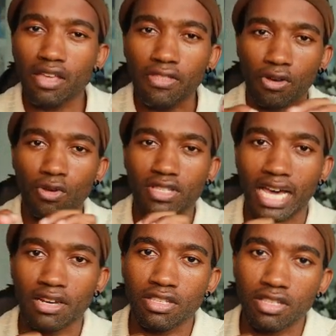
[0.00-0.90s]
Those
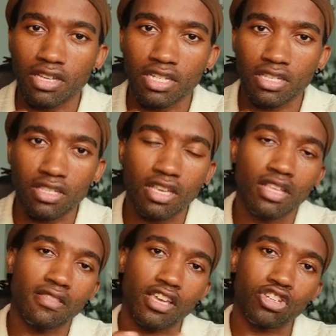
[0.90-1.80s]
kind of searches,
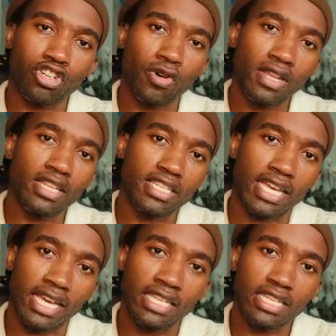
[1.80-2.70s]
they show an
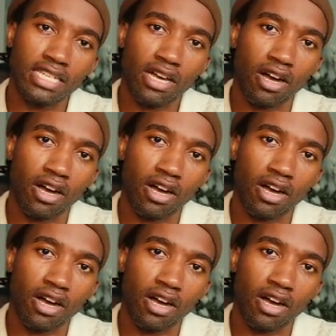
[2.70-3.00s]
intent